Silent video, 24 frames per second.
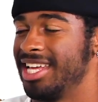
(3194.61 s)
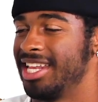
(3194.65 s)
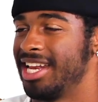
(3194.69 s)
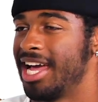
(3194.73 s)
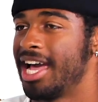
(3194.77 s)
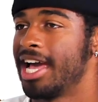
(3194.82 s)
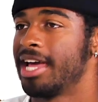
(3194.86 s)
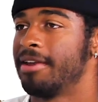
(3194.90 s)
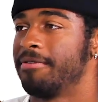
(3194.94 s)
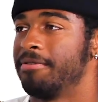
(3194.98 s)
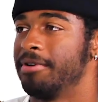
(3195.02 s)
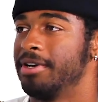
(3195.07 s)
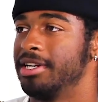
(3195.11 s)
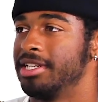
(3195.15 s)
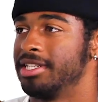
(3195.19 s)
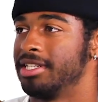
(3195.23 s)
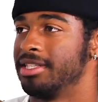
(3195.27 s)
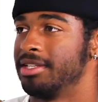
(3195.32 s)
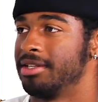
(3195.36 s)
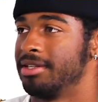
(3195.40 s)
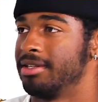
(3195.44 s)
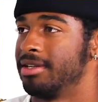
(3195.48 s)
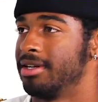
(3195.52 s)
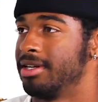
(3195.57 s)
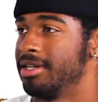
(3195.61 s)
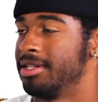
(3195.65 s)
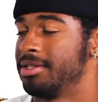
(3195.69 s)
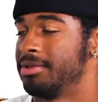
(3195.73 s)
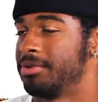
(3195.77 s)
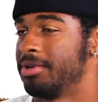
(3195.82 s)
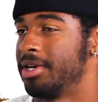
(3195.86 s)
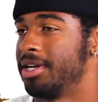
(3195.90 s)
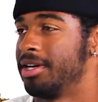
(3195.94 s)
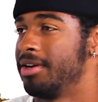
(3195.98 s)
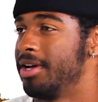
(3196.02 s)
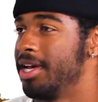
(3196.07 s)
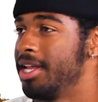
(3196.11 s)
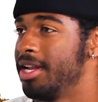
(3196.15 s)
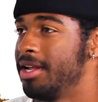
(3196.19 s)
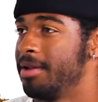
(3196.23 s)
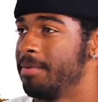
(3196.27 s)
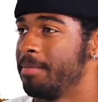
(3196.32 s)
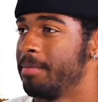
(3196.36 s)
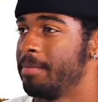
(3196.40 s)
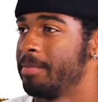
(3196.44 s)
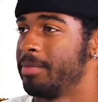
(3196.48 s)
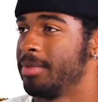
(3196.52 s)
And I had footage in the Toronto edit,